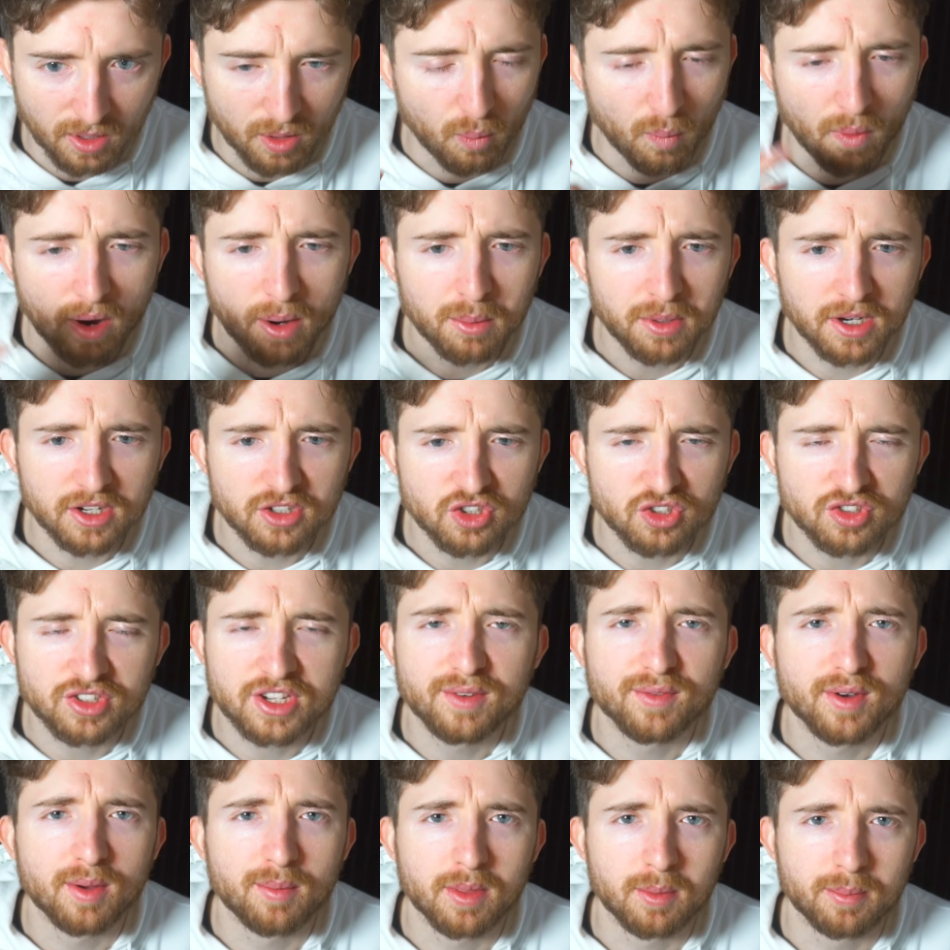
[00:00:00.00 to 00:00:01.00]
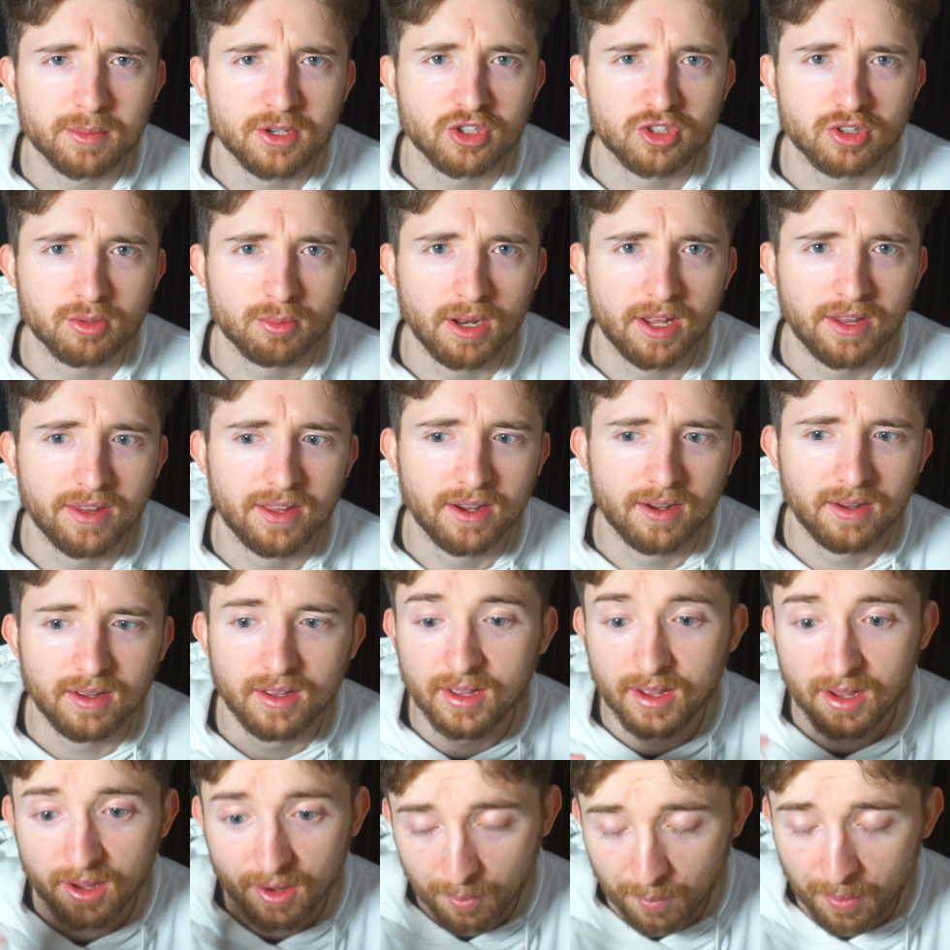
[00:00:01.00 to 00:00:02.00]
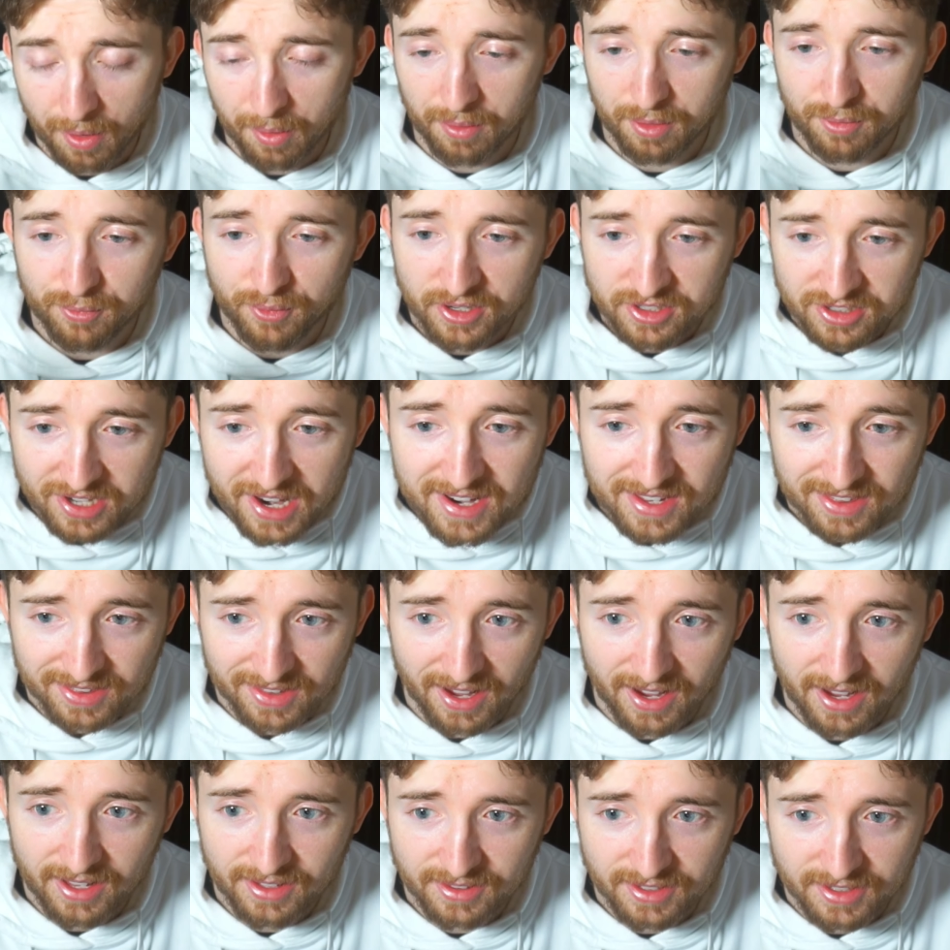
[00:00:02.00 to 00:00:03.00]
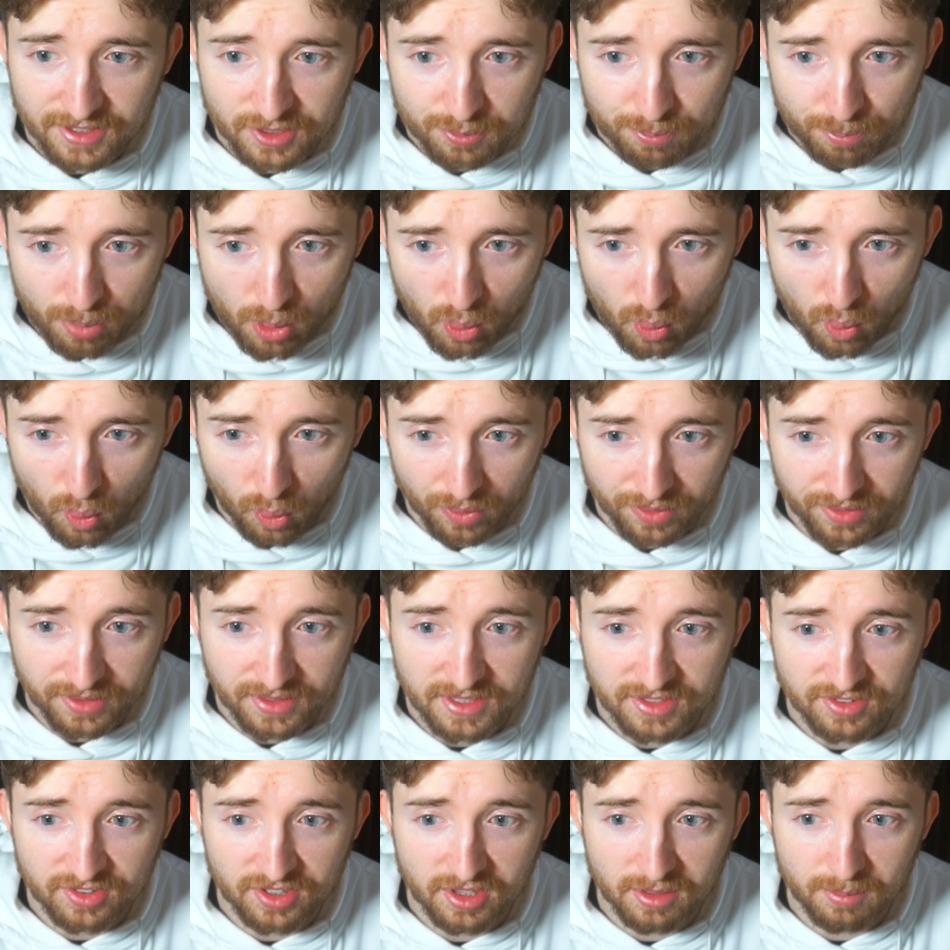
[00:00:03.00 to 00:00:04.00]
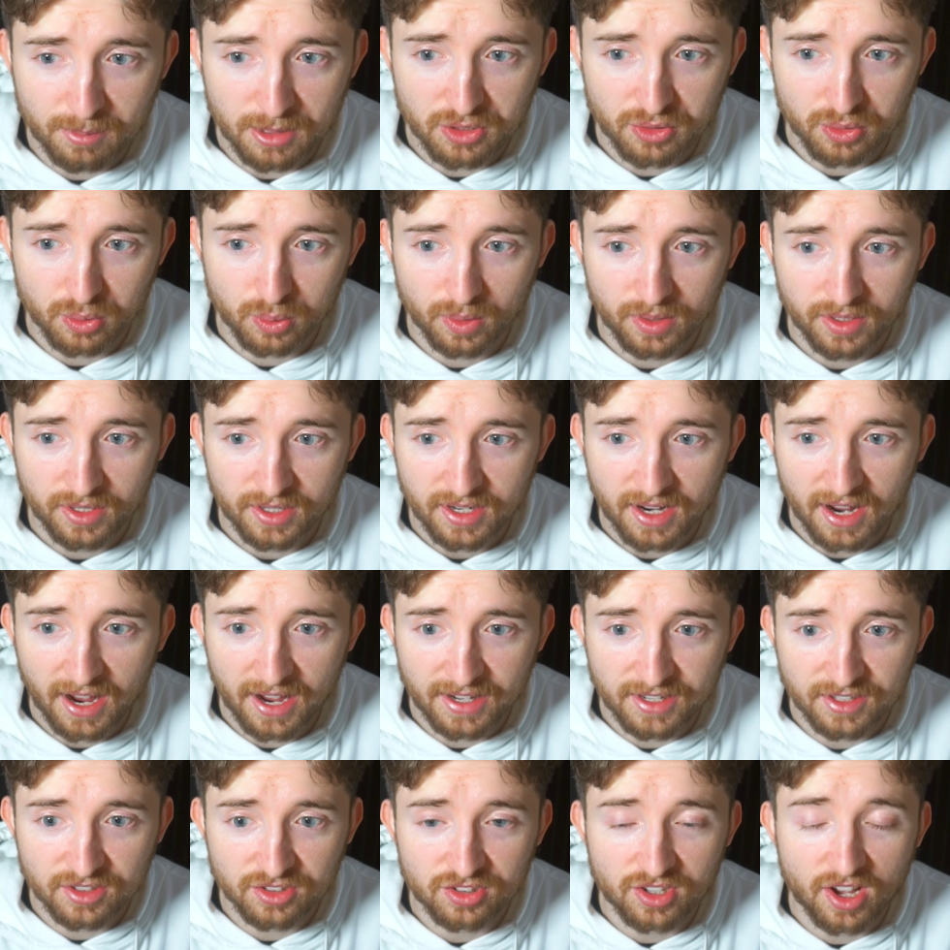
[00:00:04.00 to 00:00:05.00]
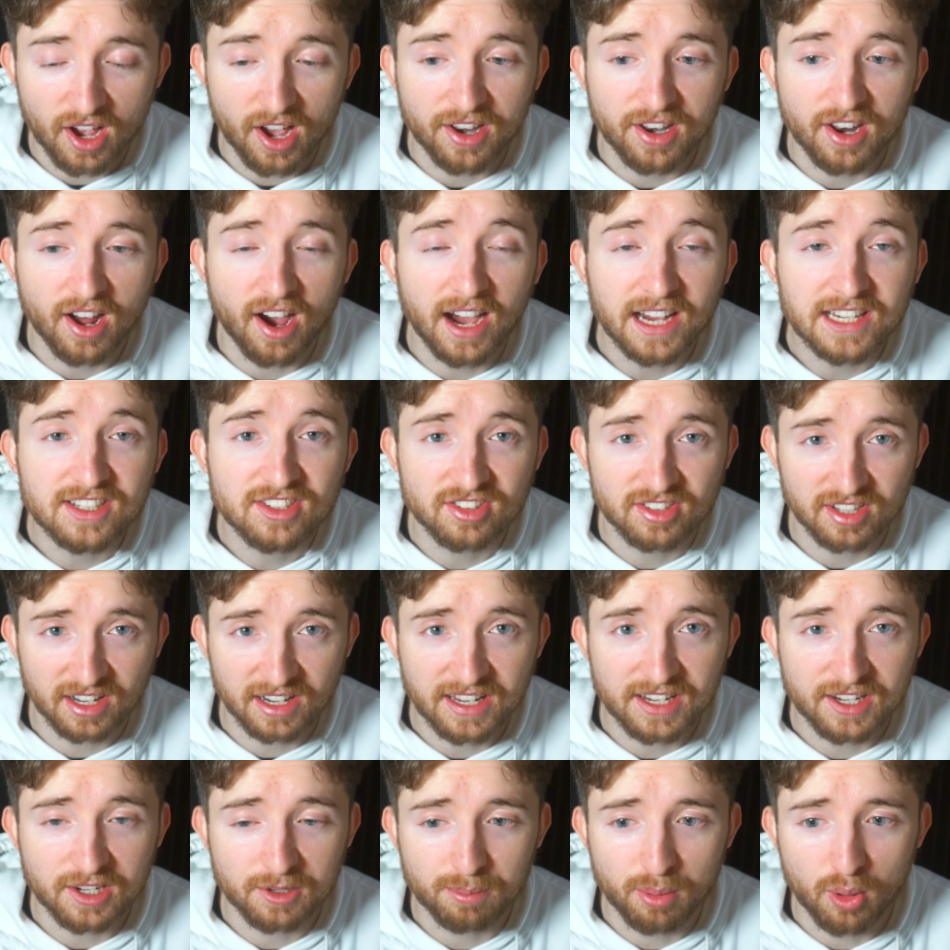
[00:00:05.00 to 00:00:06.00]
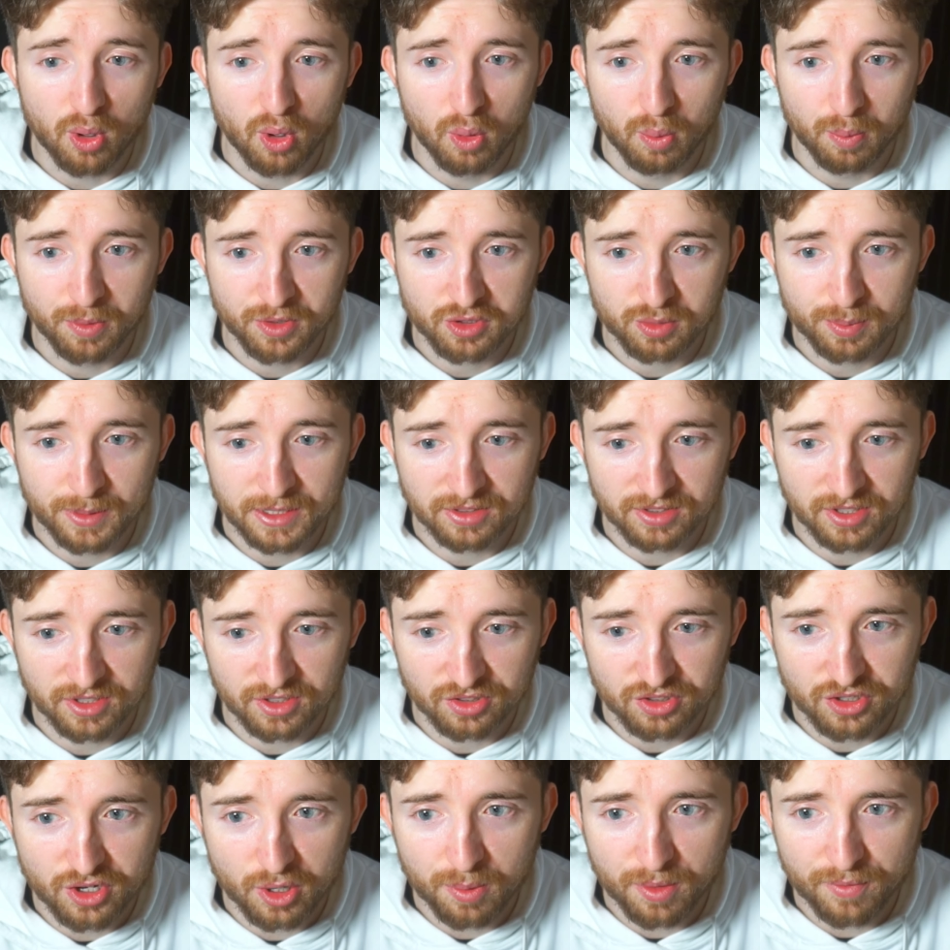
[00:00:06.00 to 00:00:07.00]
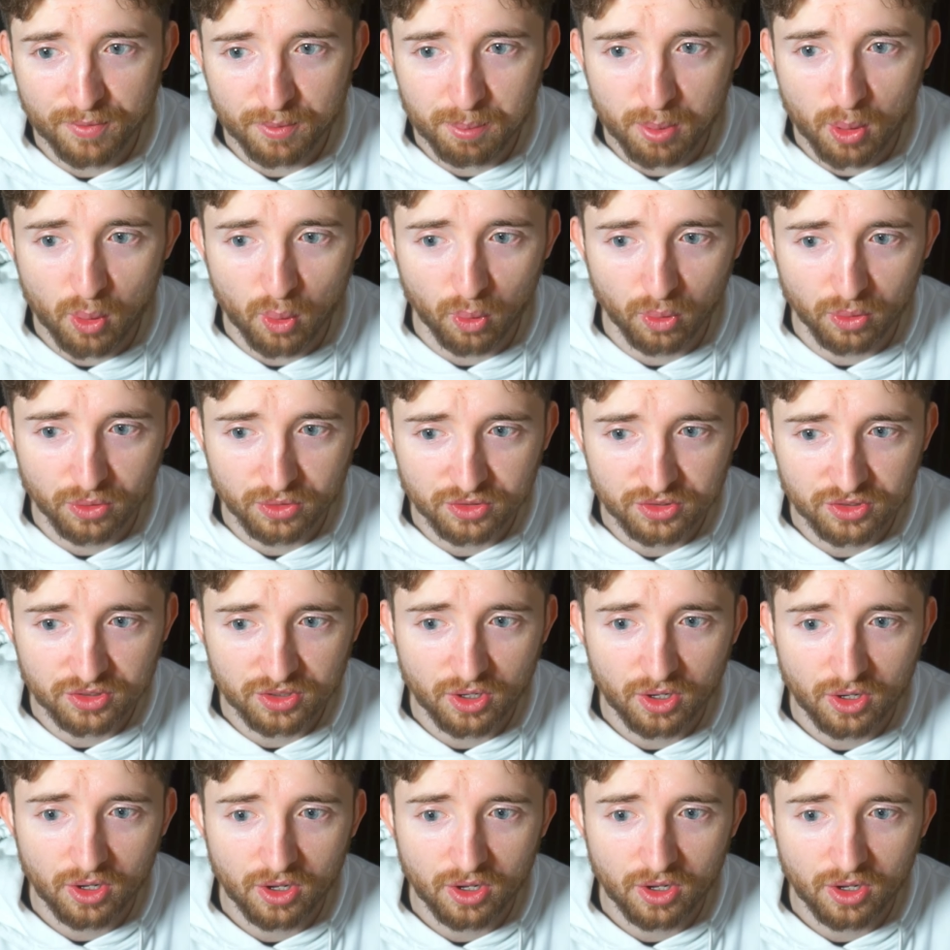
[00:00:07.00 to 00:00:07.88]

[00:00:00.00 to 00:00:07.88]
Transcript: Why would I just give up the bishop like that? Well, if I take that, then his pawn is in the middle, and it's an isolated pawn, which means that there's no other pawns